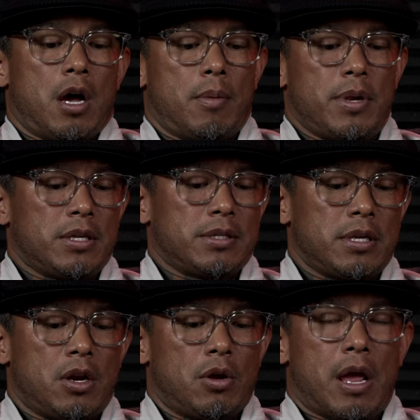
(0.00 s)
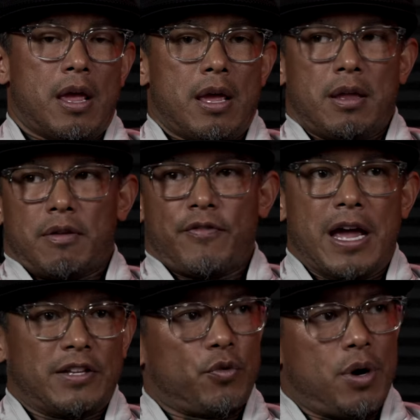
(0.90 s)
Because, you know,
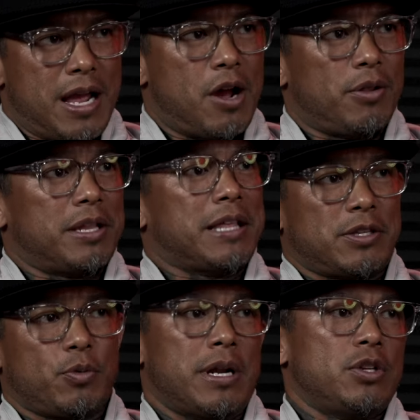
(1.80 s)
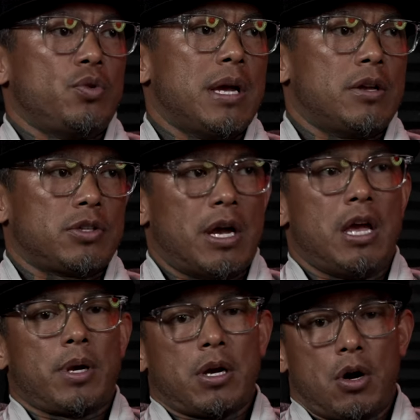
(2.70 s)
fast forward now, that's what I do now. So I
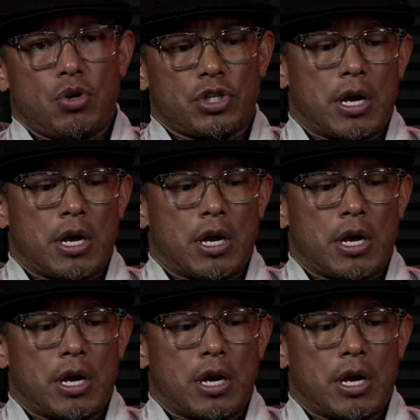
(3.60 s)
am a coach.